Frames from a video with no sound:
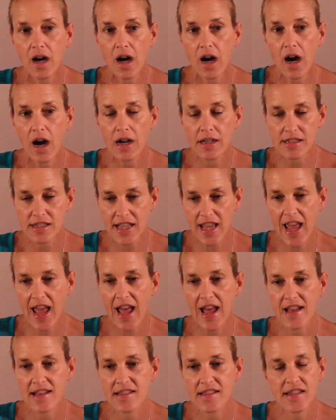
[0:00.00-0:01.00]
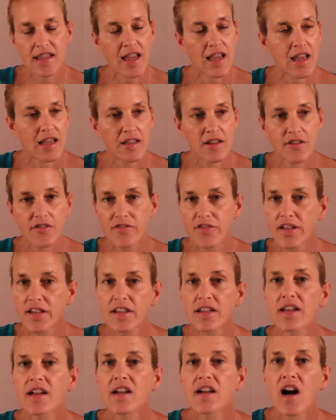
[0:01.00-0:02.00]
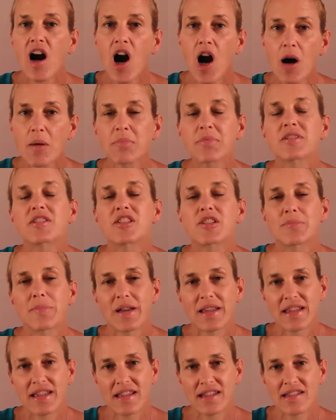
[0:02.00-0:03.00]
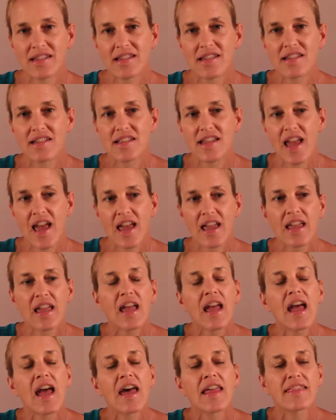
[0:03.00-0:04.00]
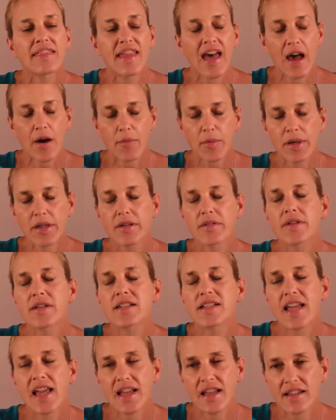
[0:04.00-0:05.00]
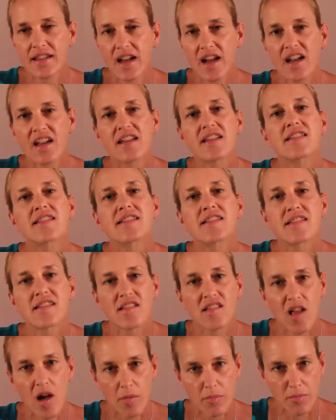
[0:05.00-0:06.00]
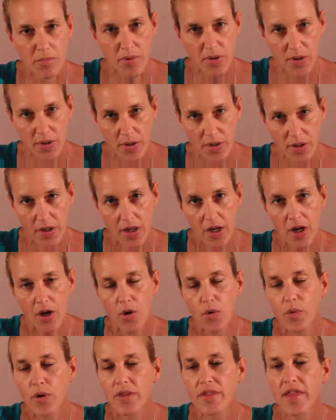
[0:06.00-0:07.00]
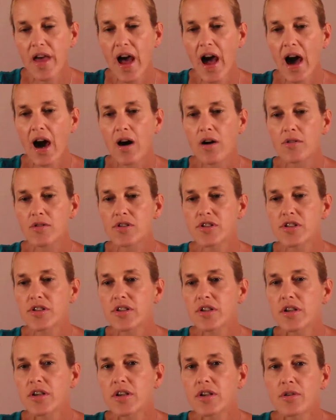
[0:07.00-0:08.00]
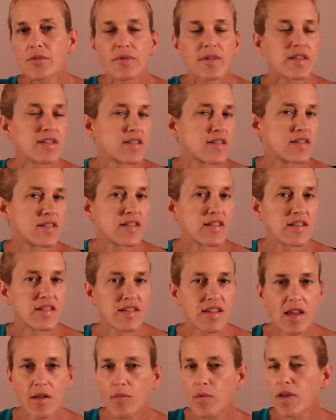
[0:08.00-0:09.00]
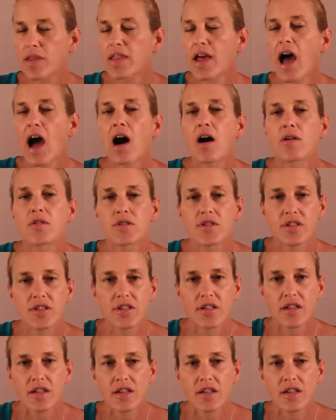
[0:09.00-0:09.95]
on task, and you're feeling accomplished by the end of the day, and that way you can take a nice slumber without resistance and without